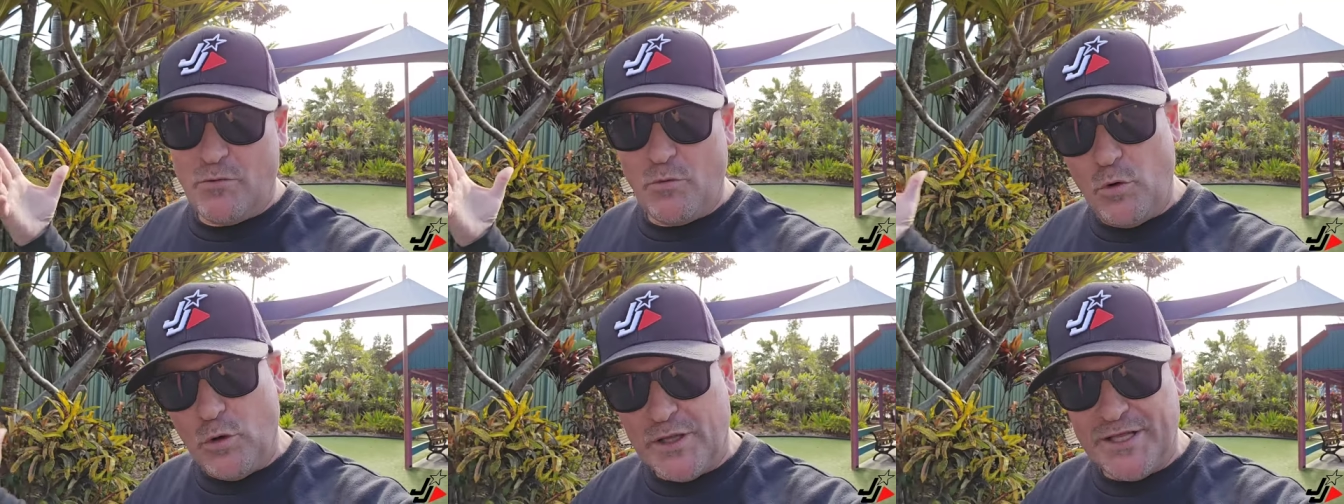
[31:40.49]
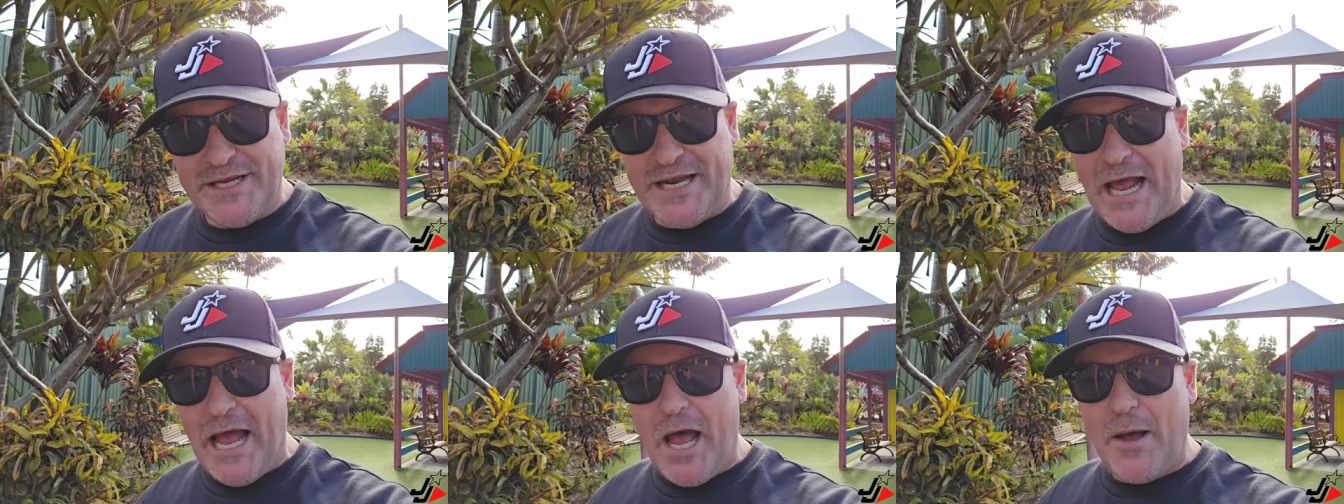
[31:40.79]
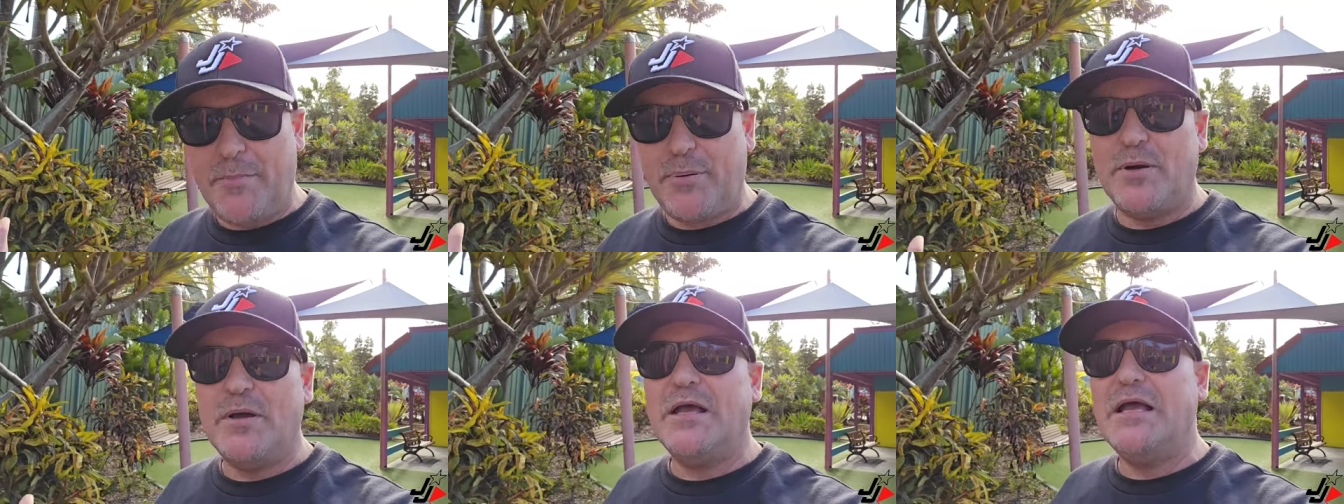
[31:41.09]
we'll lit
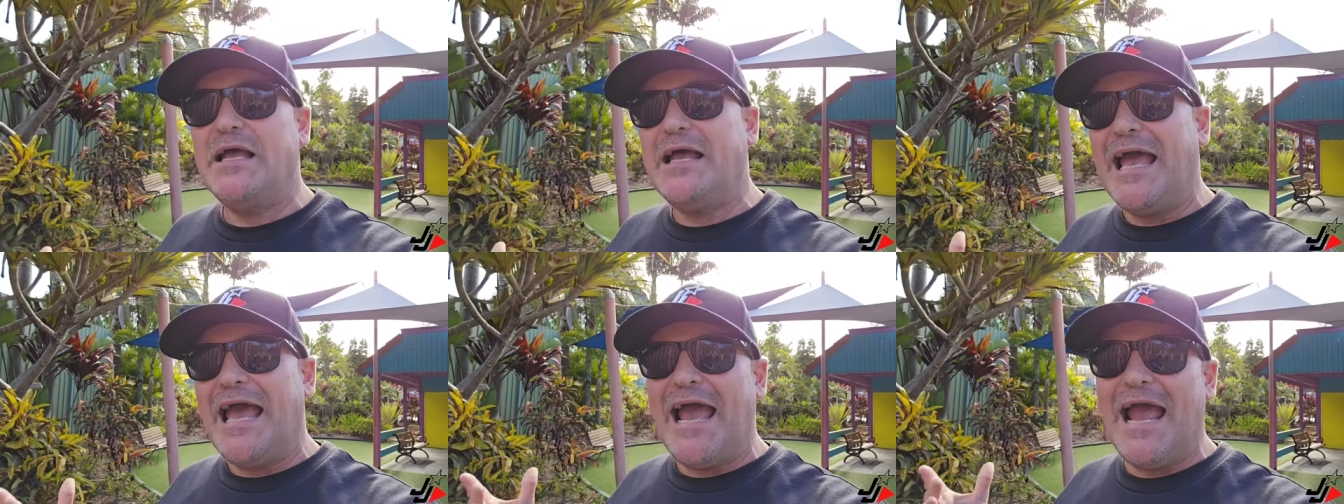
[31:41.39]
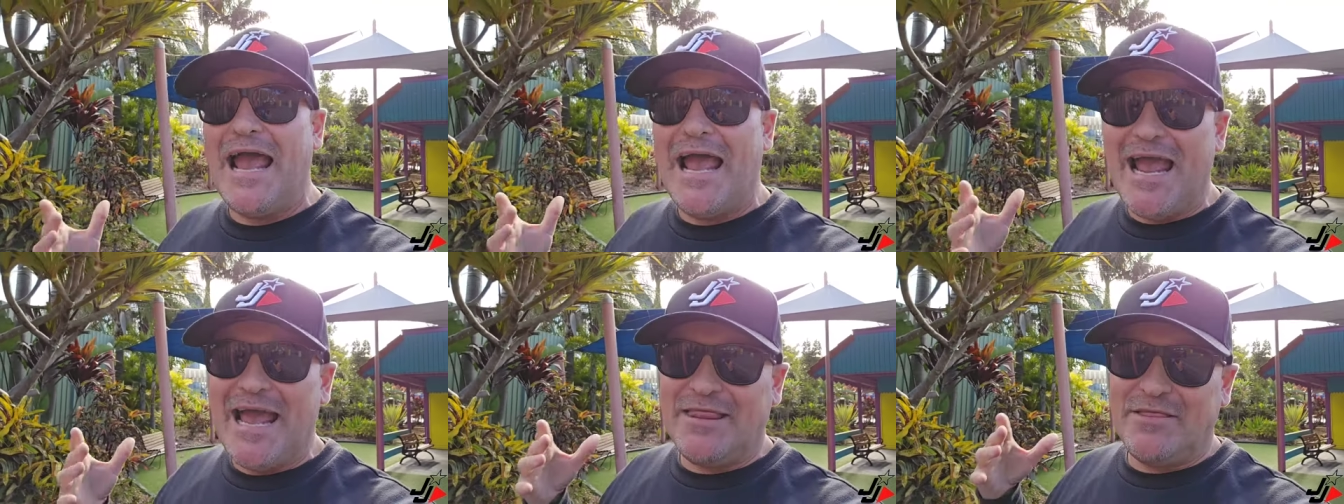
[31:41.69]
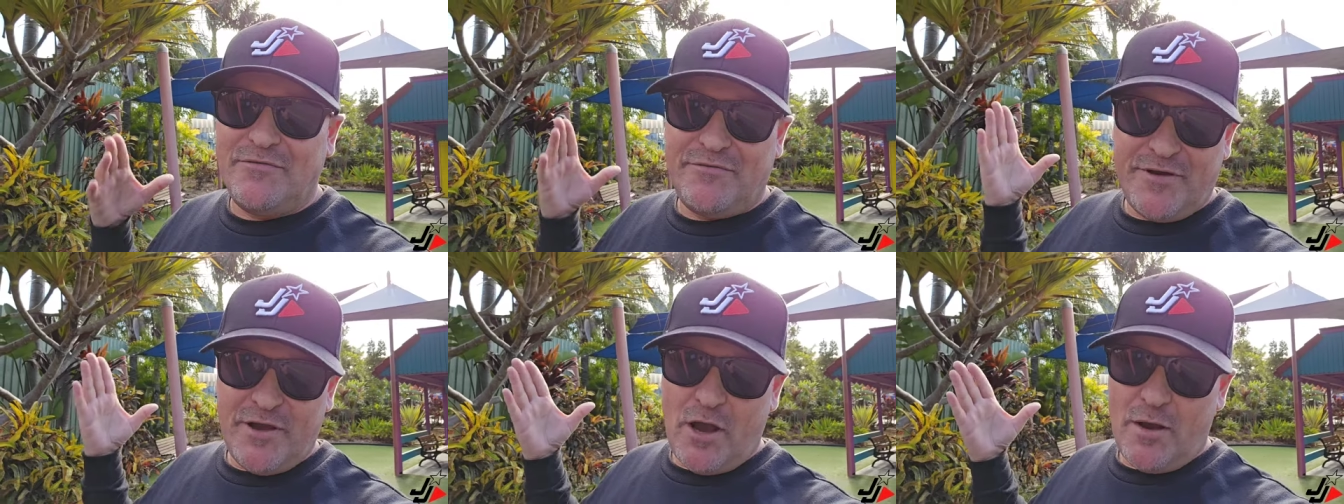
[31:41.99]
up, and
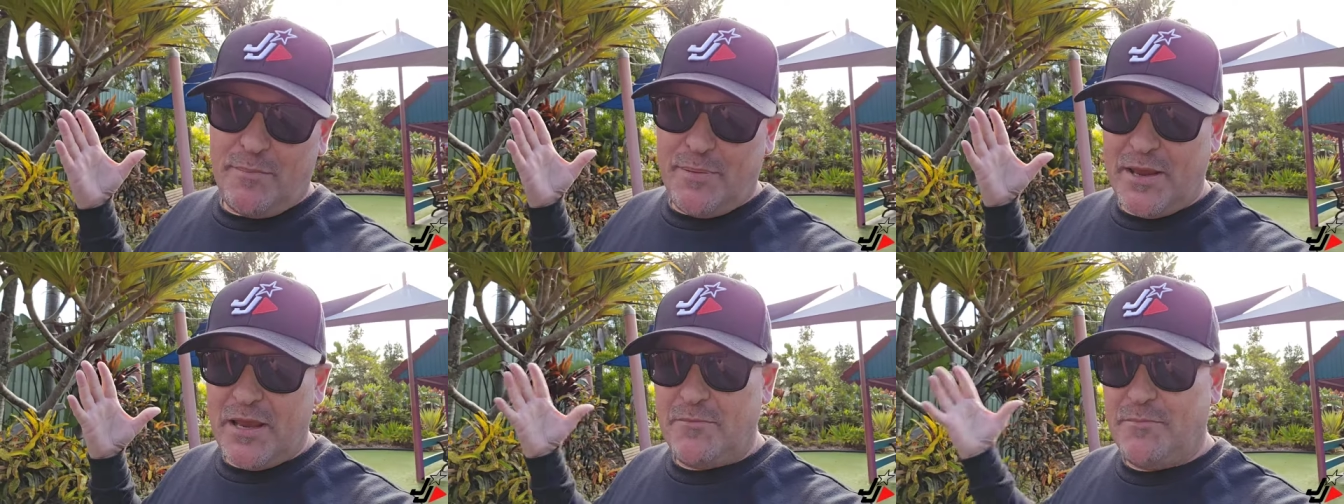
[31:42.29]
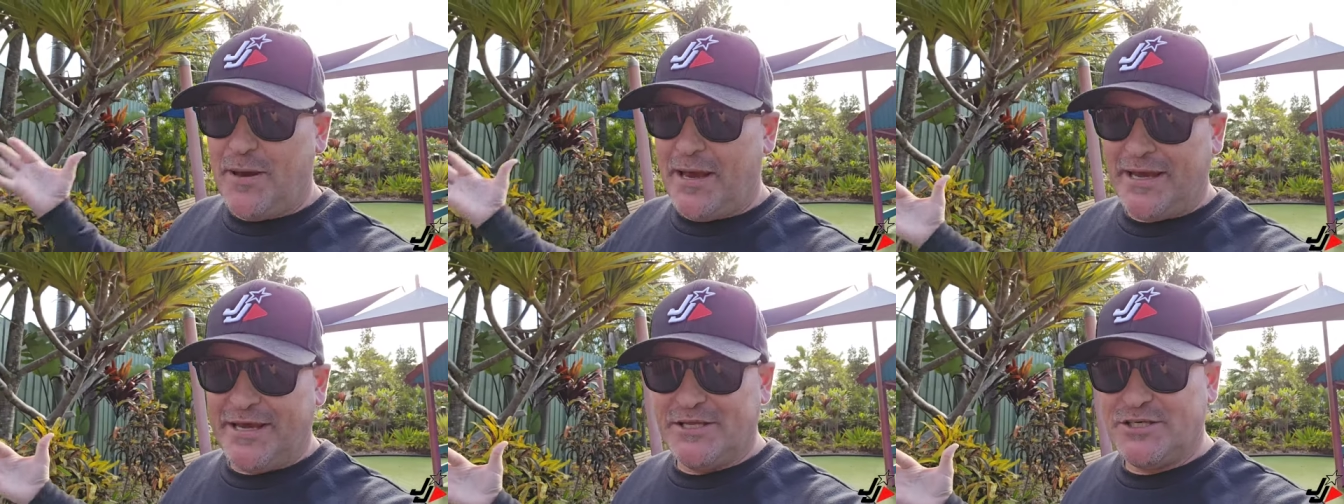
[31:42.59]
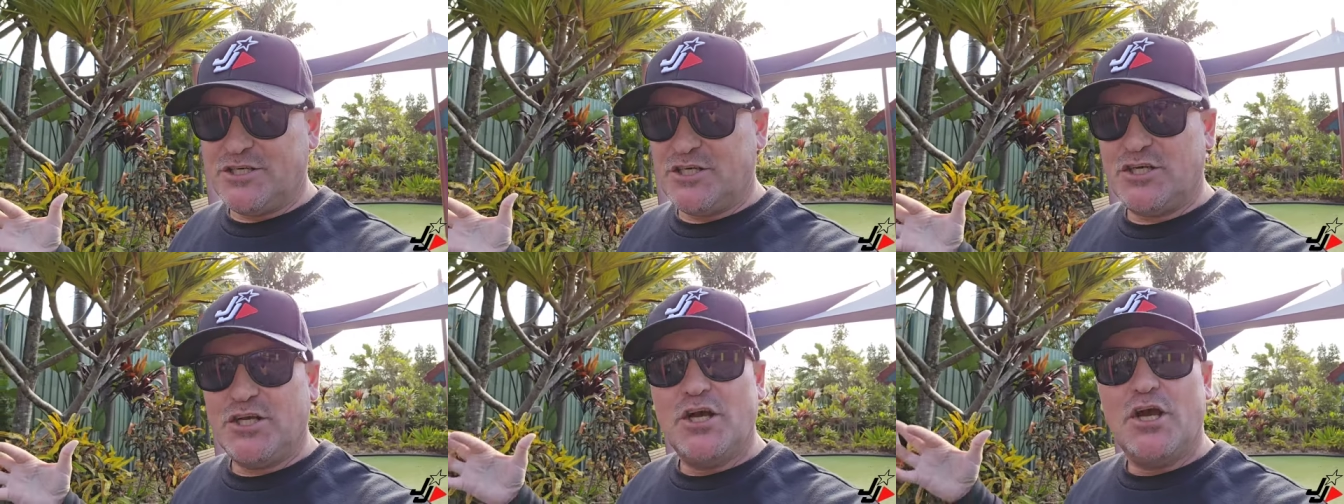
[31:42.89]
the VIP
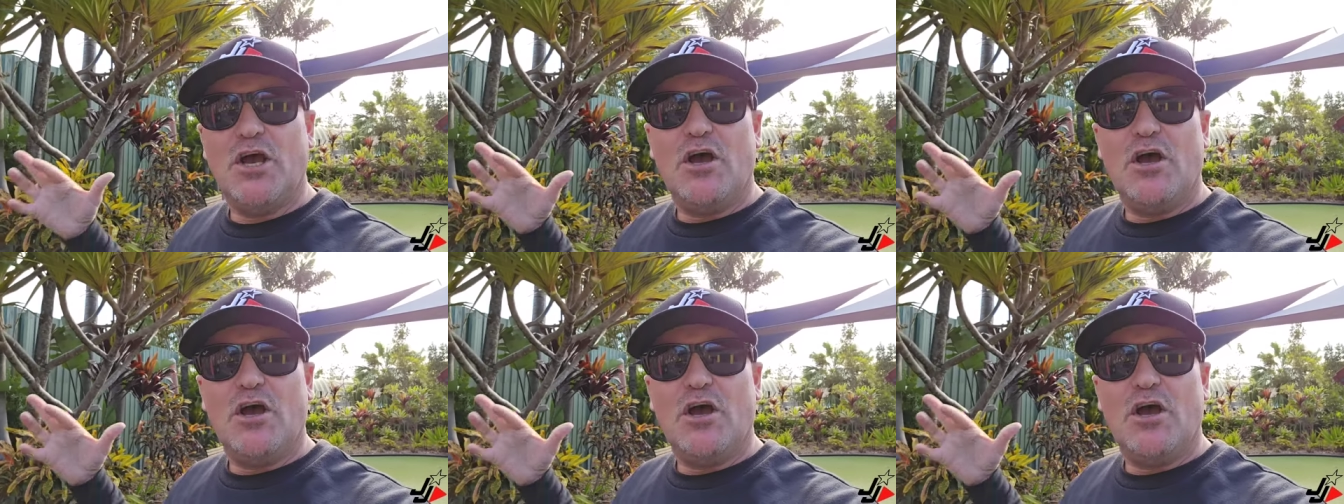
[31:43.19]
package